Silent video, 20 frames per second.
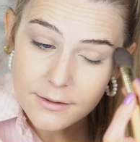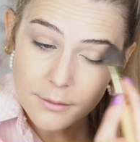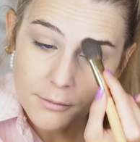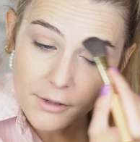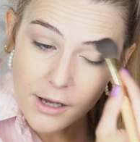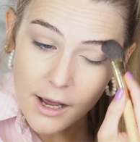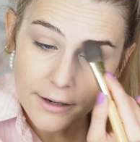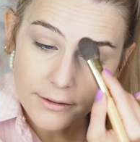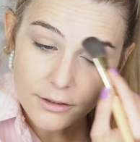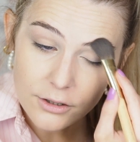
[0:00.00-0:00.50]
some
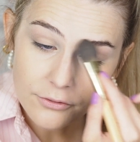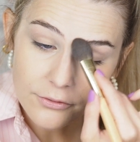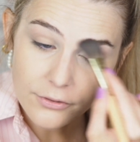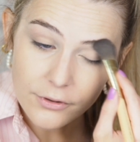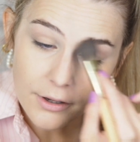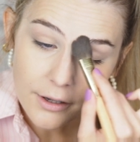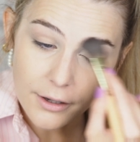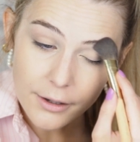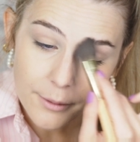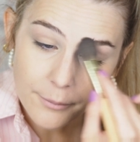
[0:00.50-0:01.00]
kind of
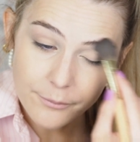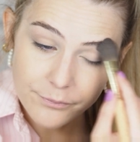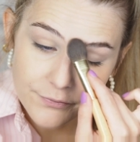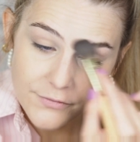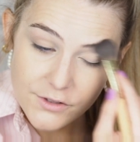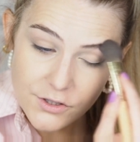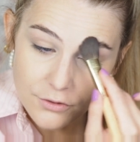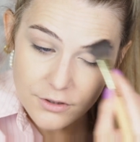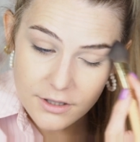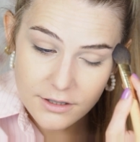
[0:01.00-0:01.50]

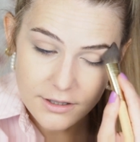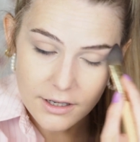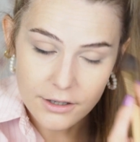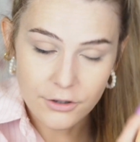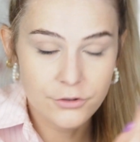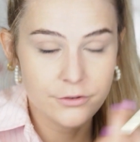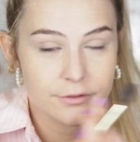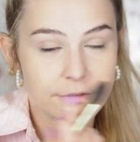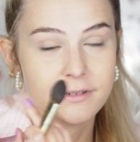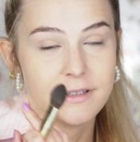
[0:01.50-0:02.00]
so
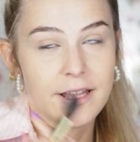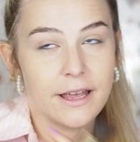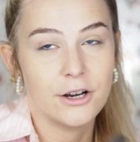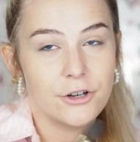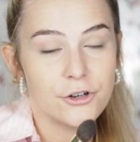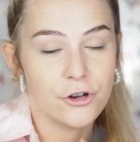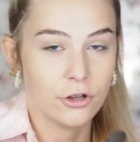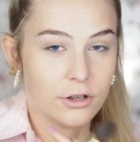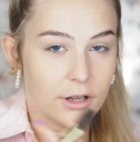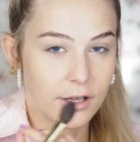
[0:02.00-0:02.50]
that they
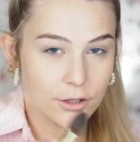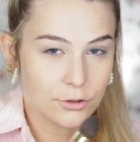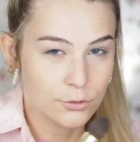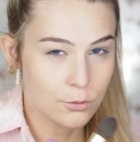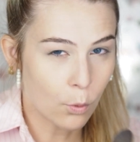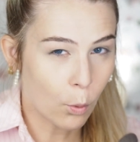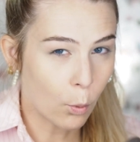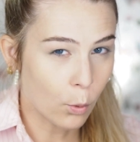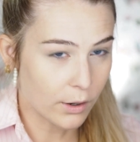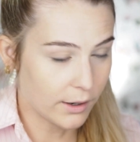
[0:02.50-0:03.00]
are not like
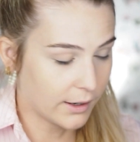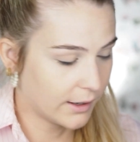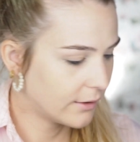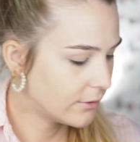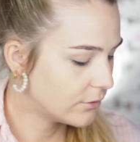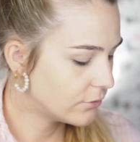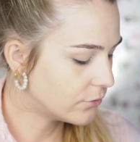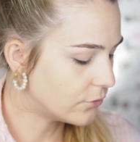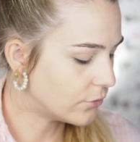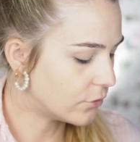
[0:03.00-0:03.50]
too oily
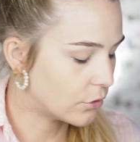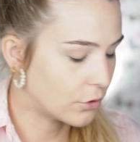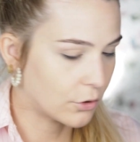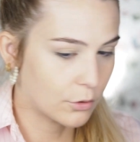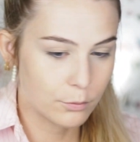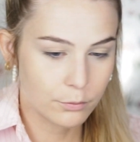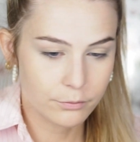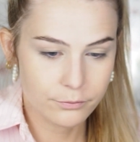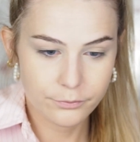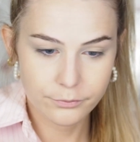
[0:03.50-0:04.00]

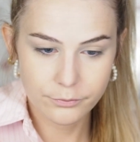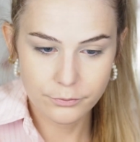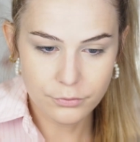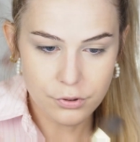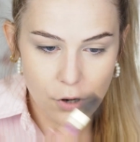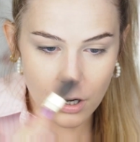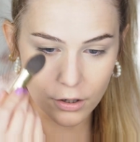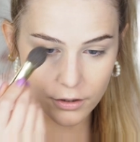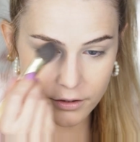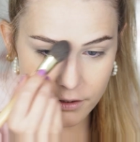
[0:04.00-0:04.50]
for
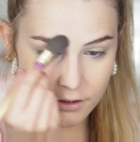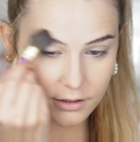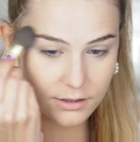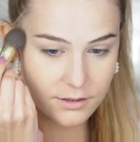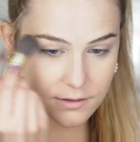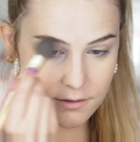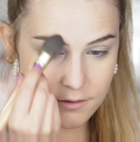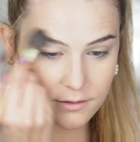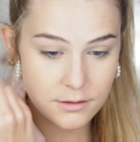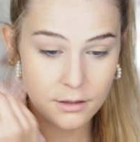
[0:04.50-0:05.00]

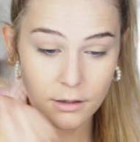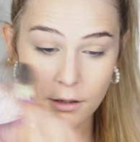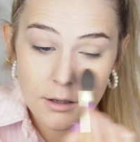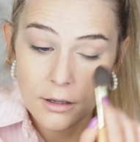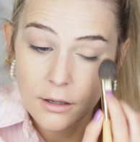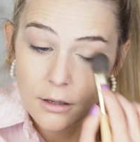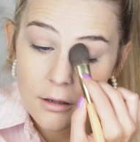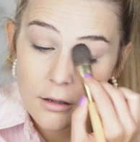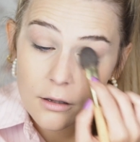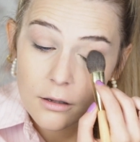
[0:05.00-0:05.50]
products
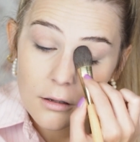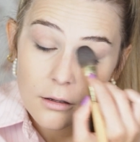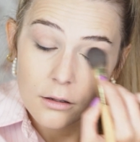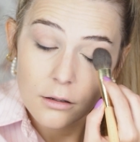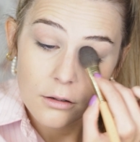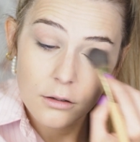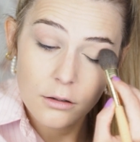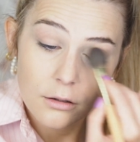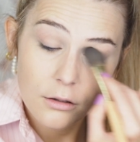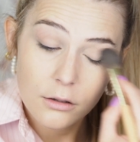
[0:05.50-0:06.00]

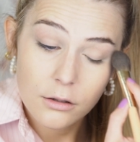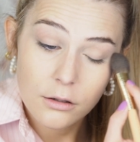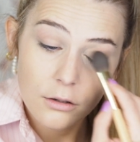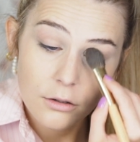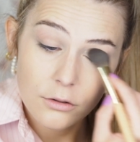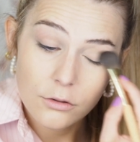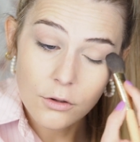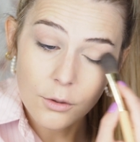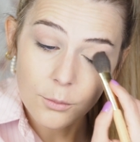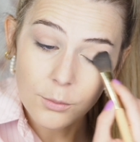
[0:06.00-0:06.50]

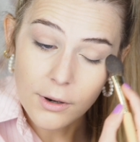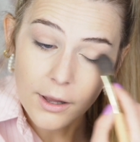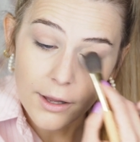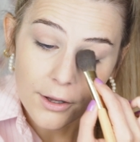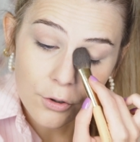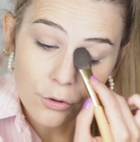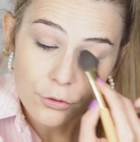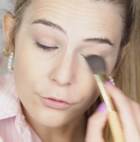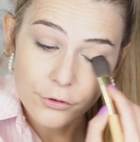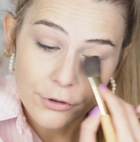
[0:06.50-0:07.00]
to
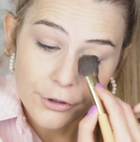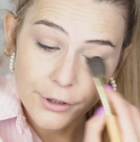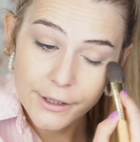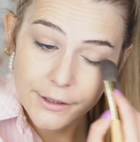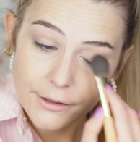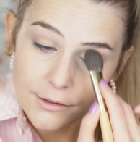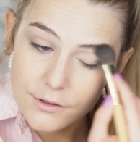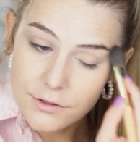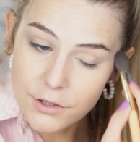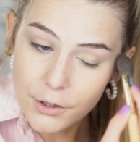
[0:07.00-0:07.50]
apply over
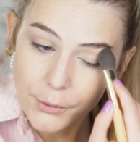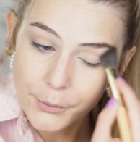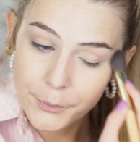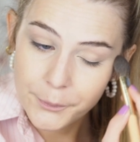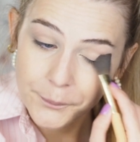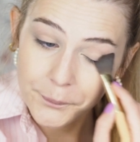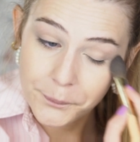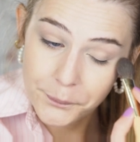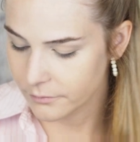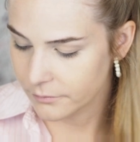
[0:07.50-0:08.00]
it. So
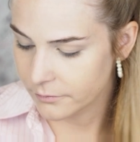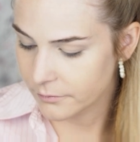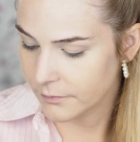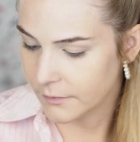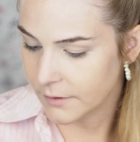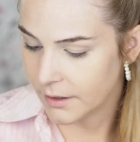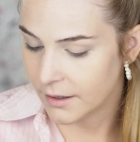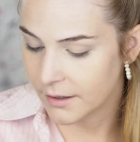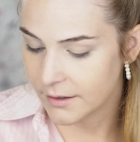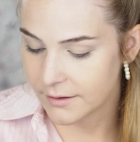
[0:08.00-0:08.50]

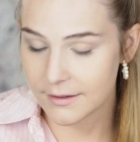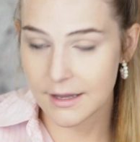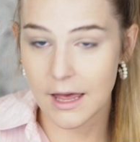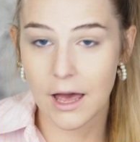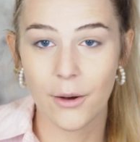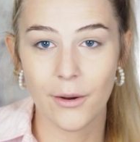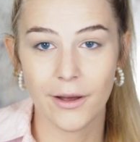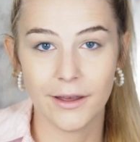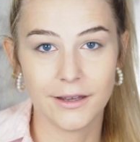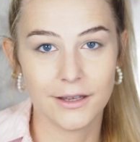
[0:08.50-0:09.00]

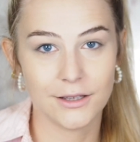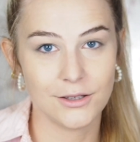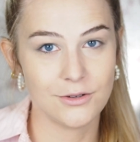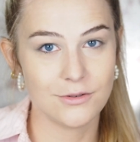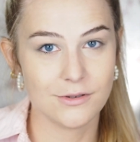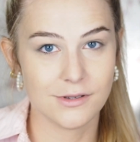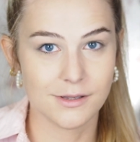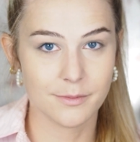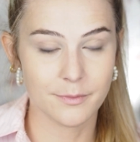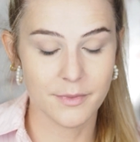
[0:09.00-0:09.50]
now I can
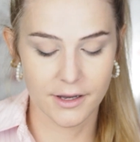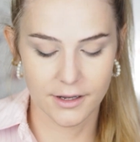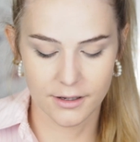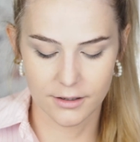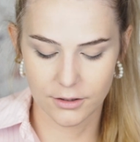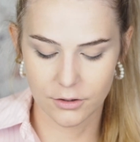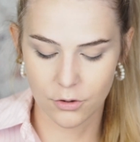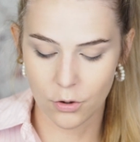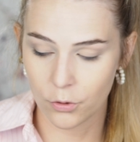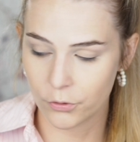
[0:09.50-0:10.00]
use
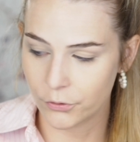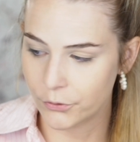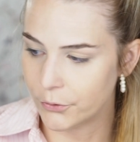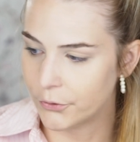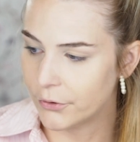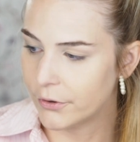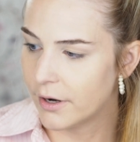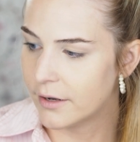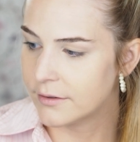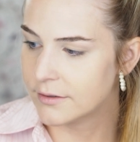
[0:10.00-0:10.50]
my
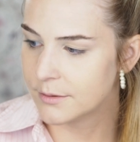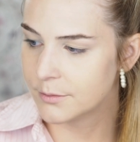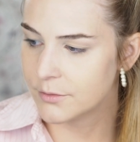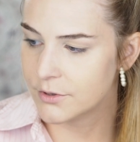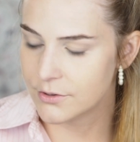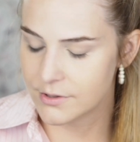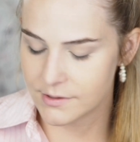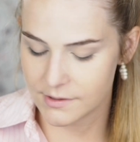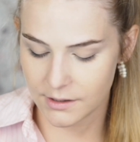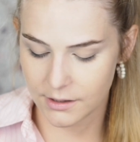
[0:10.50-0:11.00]
contour, and I'm
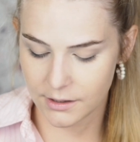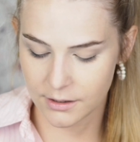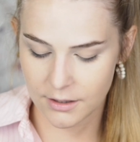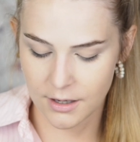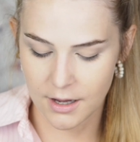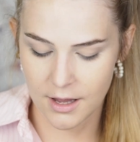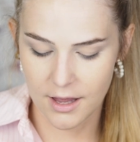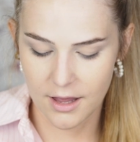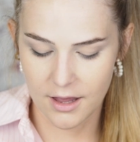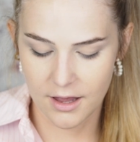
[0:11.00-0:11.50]
using
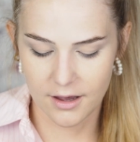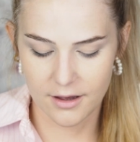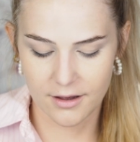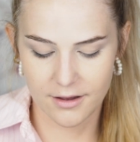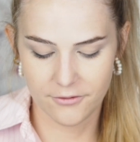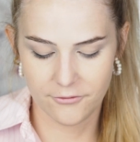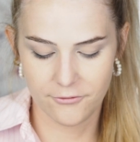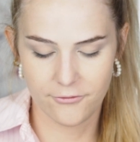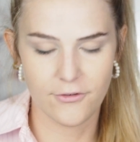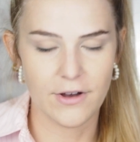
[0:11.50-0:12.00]

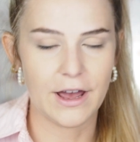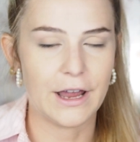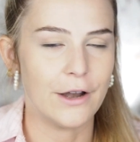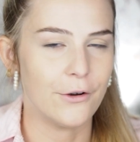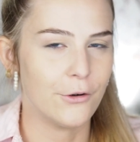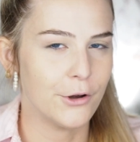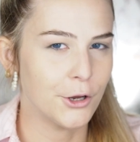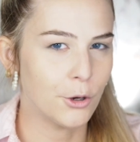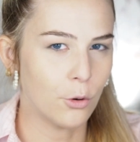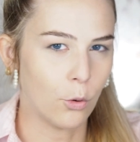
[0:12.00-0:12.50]
a
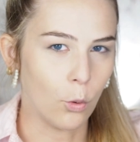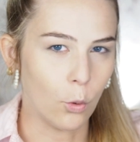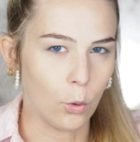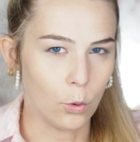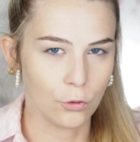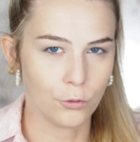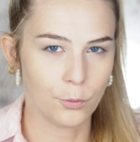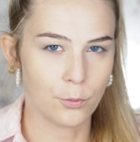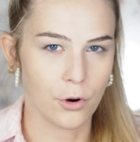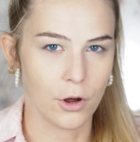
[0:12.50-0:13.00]
very
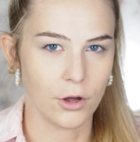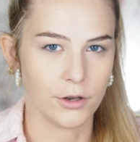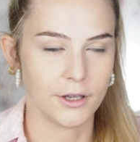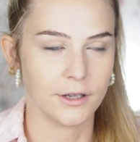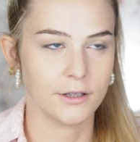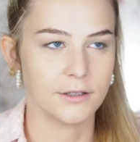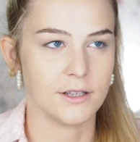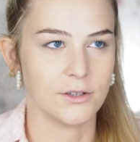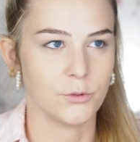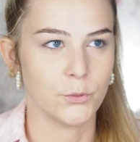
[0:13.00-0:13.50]
old
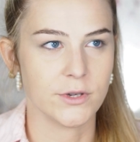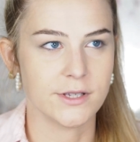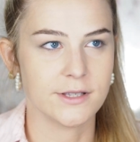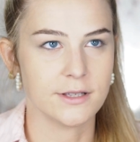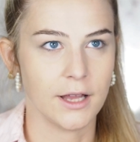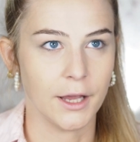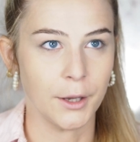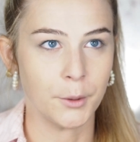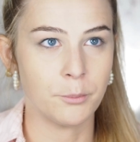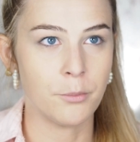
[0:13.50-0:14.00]
product that was
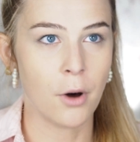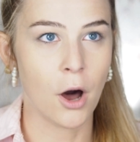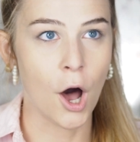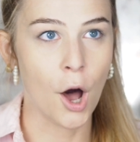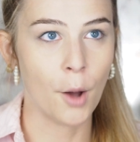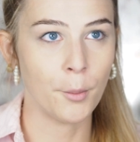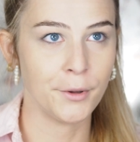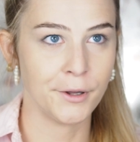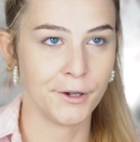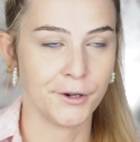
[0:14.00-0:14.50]
like
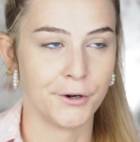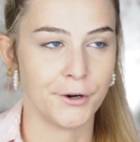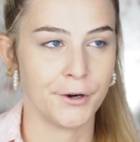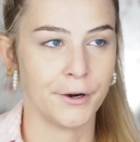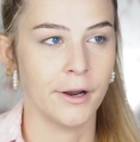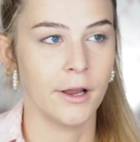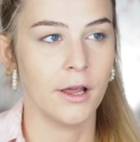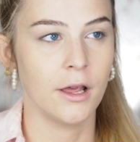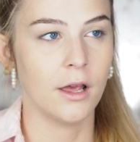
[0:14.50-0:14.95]
popular